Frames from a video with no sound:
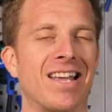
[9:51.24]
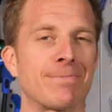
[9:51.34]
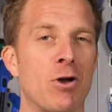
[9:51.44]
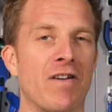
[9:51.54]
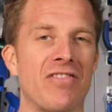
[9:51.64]
let's
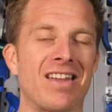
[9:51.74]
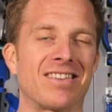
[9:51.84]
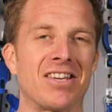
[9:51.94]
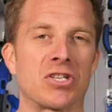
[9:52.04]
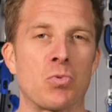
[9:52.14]
move on then
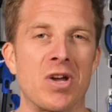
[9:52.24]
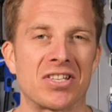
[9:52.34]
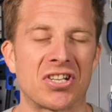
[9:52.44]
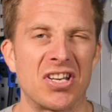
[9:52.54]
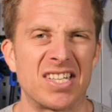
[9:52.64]
to this
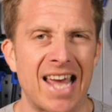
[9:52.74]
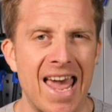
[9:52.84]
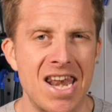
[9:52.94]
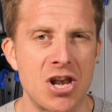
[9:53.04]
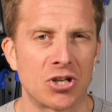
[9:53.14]
week's
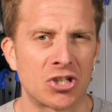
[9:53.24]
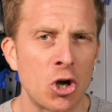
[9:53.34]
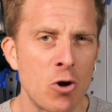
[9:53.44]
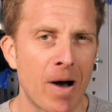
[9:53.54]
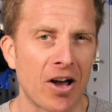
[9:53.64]
contenders.
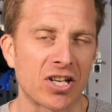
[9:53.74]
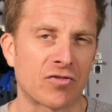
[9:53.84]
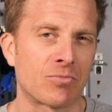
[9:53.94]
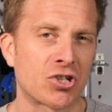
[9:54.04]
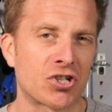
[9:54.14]
Two bikes
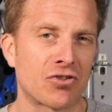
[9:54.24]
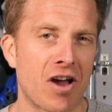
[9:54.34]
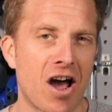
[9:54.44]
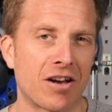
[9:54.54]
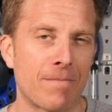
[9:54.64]
from
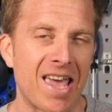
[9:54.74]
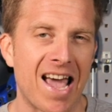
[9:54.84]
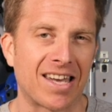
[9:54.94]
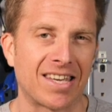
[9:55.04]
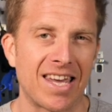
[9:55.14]
Strade
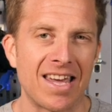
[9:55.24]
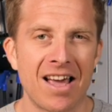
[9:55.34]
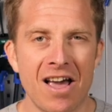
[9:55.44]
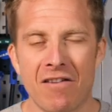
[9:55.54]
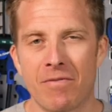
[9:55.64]
Bianche,
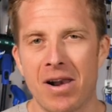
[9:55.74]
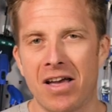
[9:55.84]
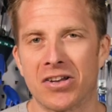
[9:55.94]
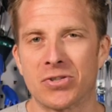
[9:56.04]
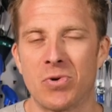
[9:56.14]
from
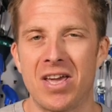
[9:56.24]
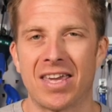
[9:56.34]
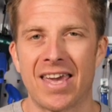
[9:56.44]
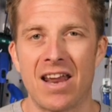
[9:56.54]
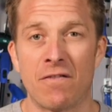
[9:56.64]
last
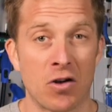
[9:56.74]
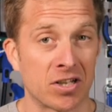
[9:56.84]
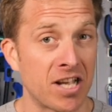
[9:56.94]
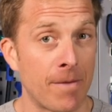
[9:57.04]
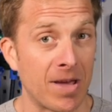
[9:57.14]
weekend.
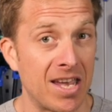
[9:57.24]
First up